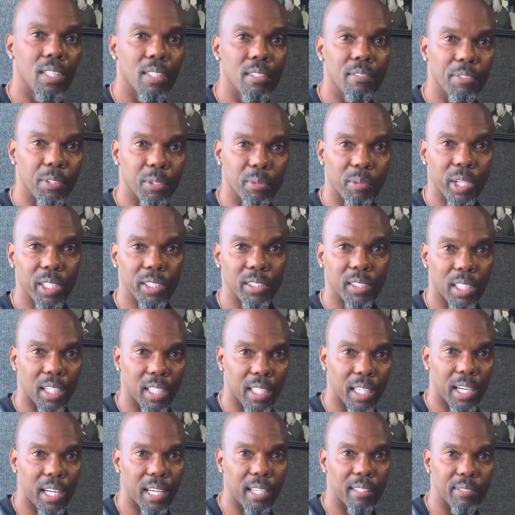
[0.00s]
for the rest of our
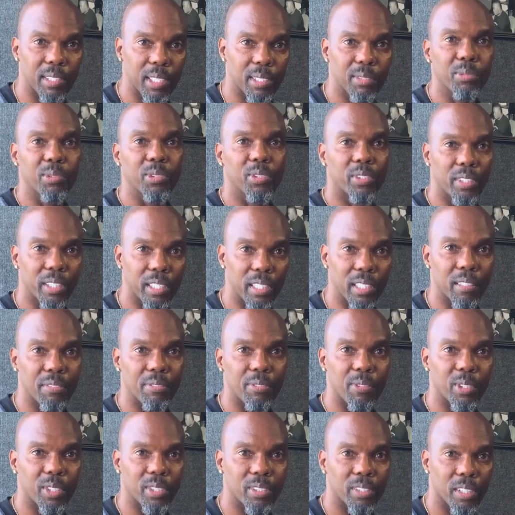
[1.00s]
life. That's what you live
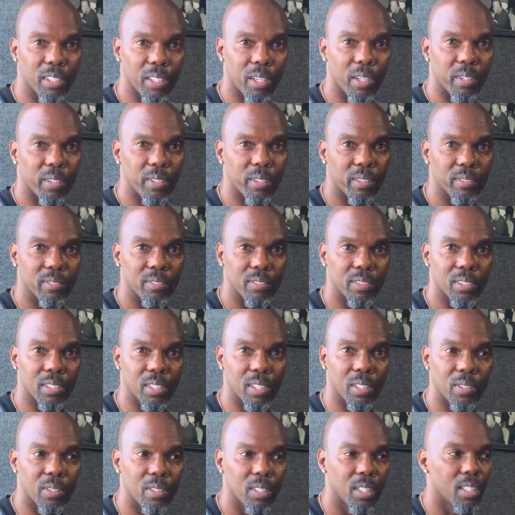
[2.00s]
for is to learn. Right.
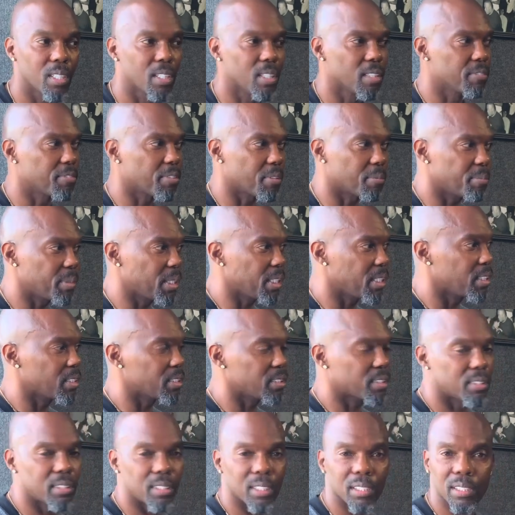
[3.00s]
So for me,
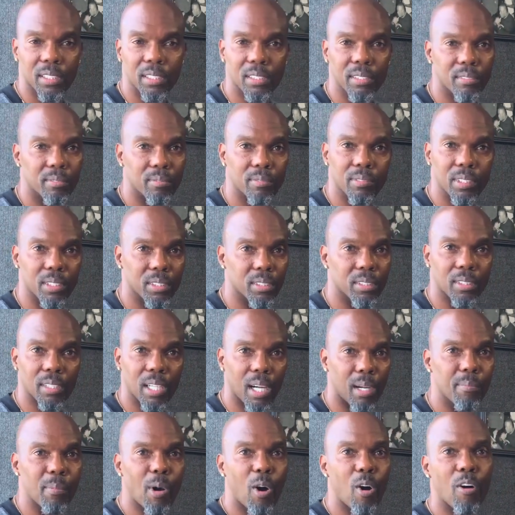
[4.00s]
it's just just
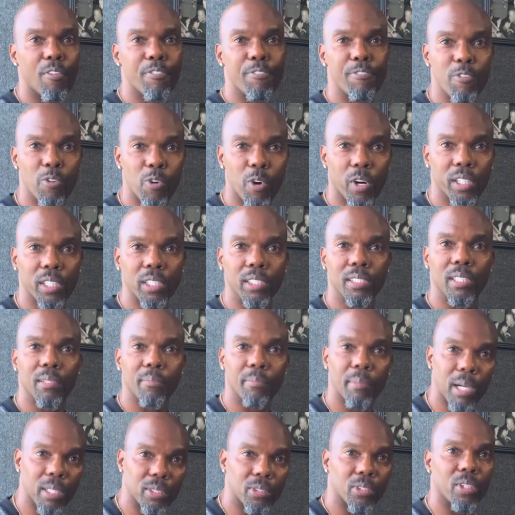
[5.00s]
I'm all for it because I'm
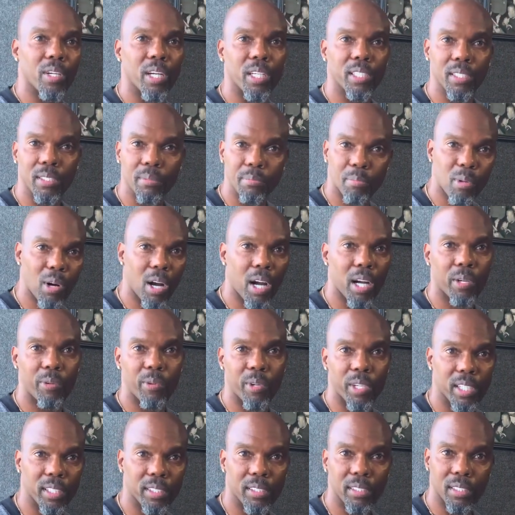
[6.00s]
about trying to
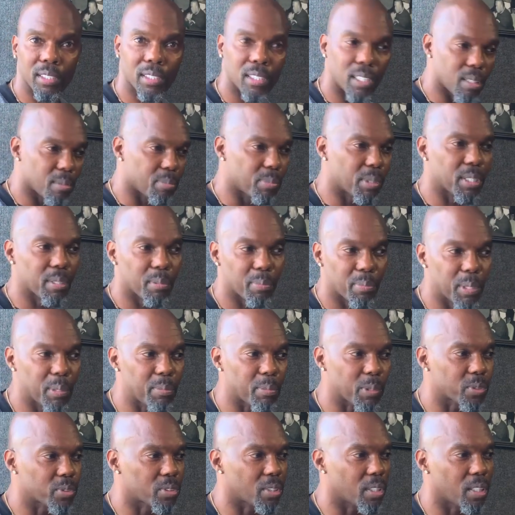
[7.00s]
progress and help other
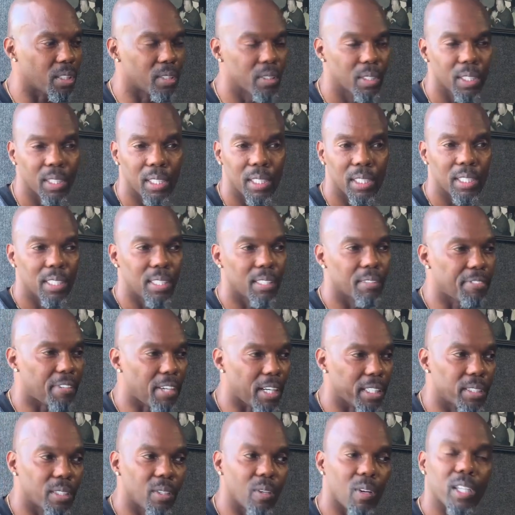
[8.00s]
people. So if I
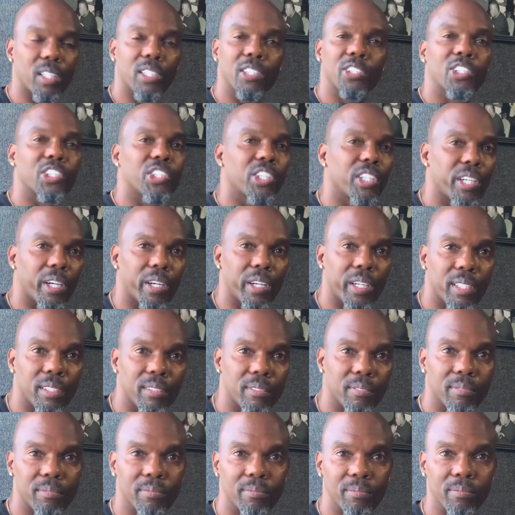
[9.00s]
know I can share,
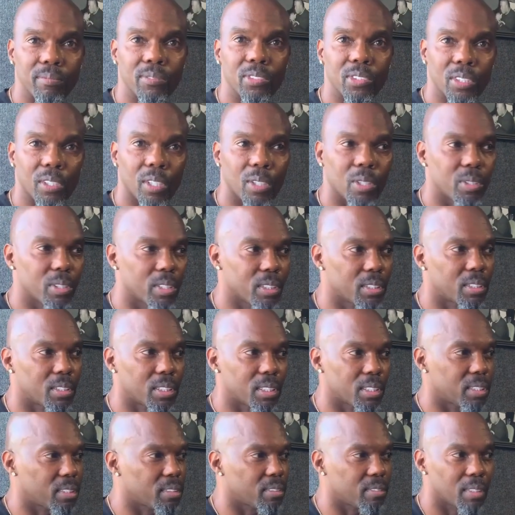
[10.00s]
right. so it's
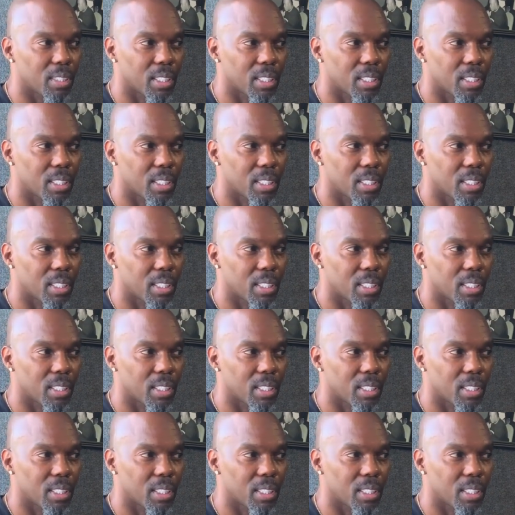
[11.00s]
just